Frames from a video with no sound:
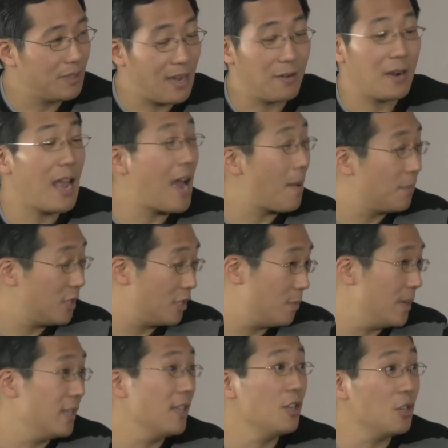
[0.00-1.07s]
Now, it happens to
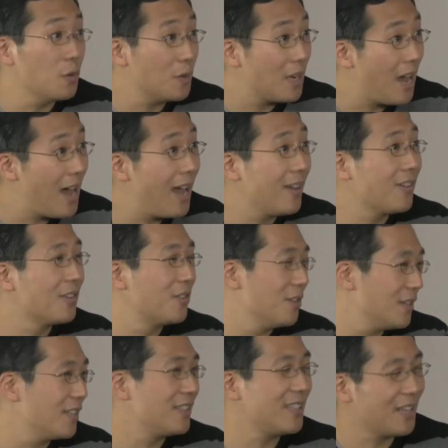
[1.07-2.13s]
be that you and I are
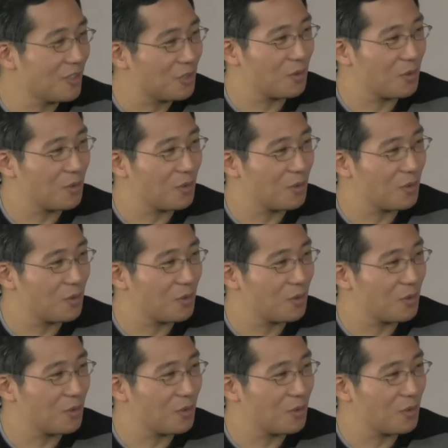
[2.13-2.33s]
good at that